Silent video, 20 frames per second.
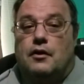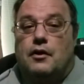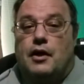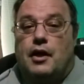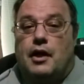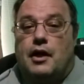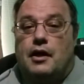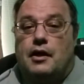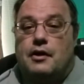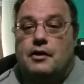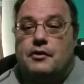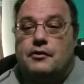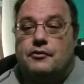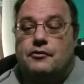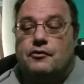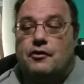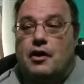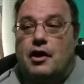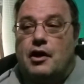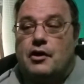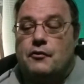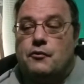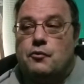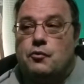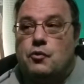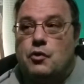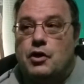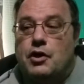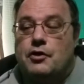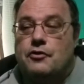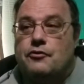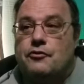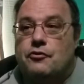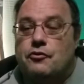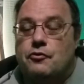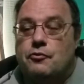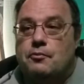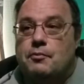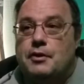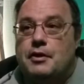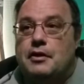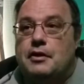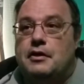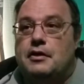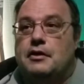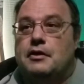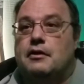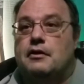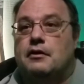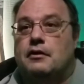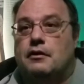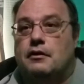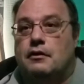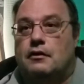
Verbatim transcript: and I want it to be